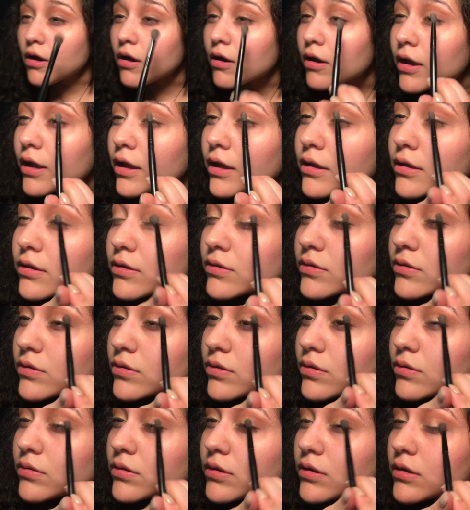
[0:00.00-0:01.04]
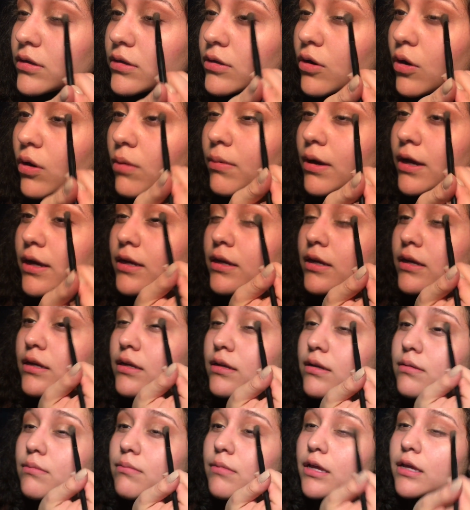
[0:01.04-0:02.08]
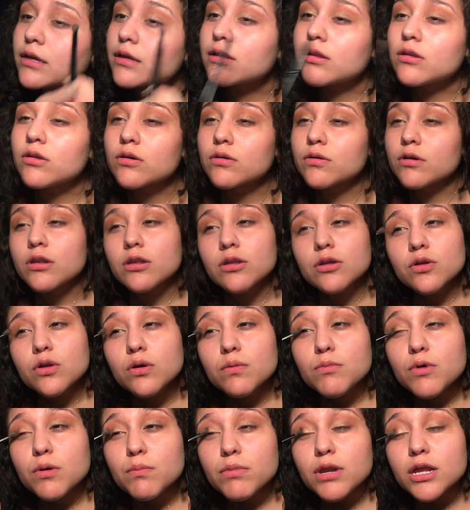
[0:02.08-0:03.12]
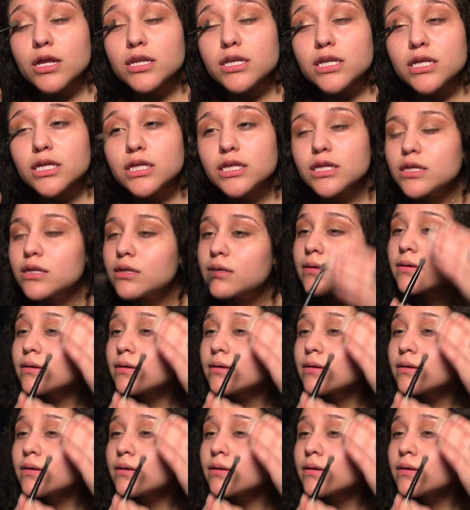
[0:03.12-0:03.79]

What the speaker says: Okay, so then go back in, make it look a little more blended.